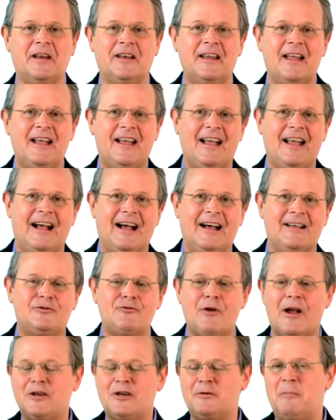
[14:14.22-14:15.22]
and uh,
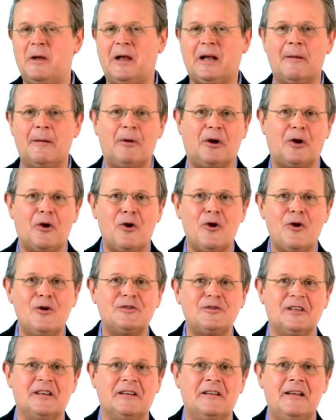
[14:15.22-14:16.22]
trash pickup
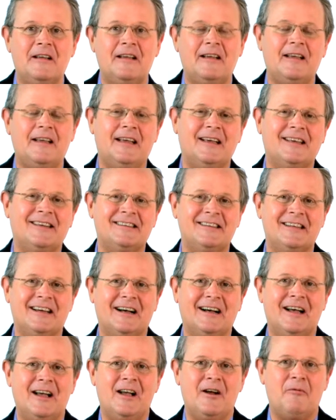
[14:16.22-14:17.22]
occurs, and and
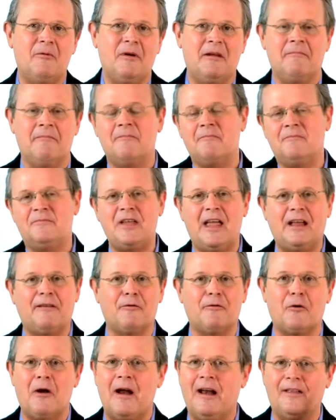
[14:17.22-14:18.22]
uh, we take
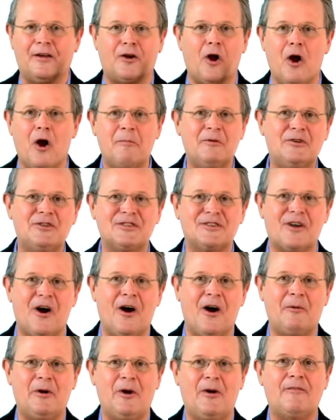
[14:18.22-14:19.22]
for granted the garbage is
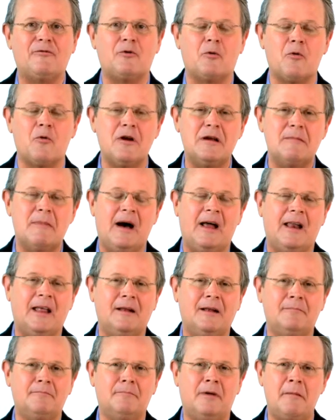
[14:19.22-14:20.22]
gone. We don't have to worry about
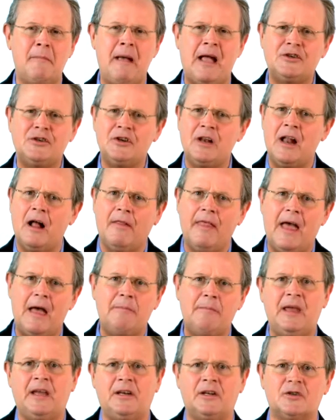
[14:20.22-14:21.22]
it. But imagine now
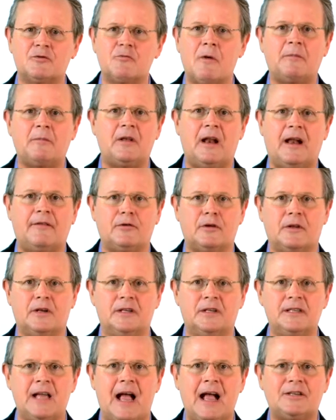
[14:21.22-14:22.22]
that being disrupted after the
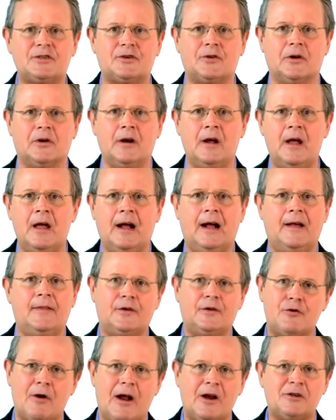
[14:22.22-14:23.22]
disaster, and
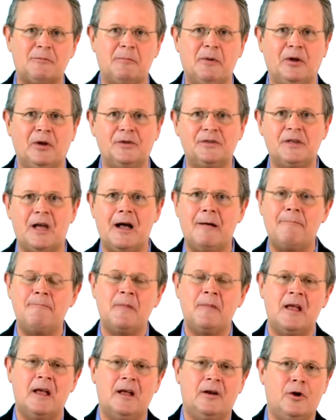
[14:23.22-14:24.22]
the trash builds
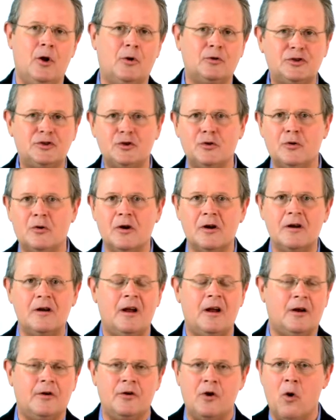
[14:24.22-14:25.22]
up, no
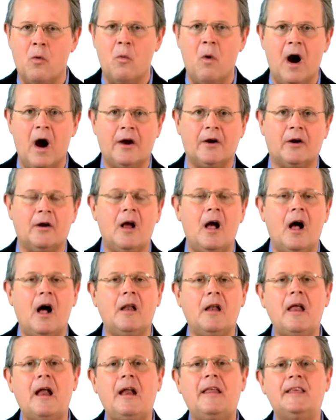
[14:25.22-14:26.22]
sewer, no water.
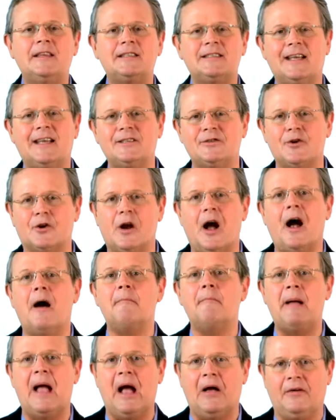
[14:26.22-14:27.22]
A lot of these things are
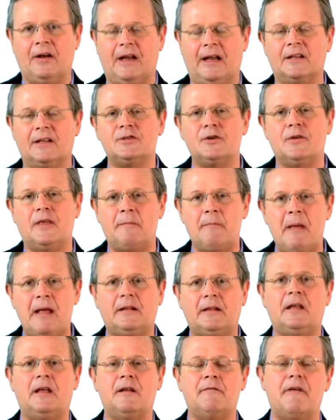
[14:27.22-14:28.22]
compounding, and so they
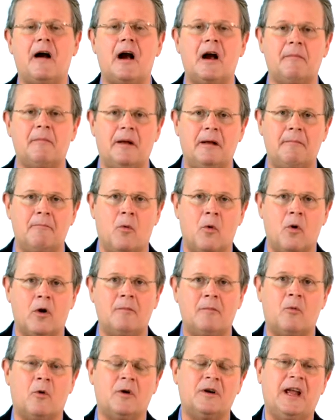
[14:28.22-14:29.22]
make the environment more
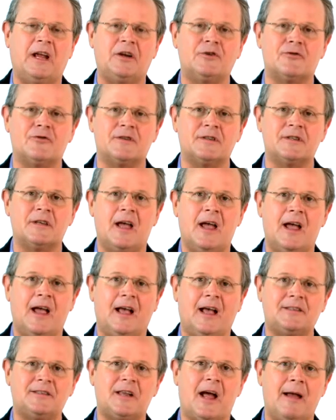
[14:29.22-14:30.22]
and more dangerous
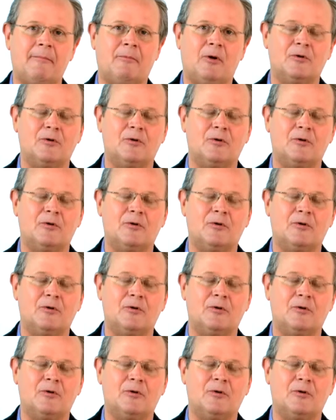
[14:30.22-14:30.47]
as time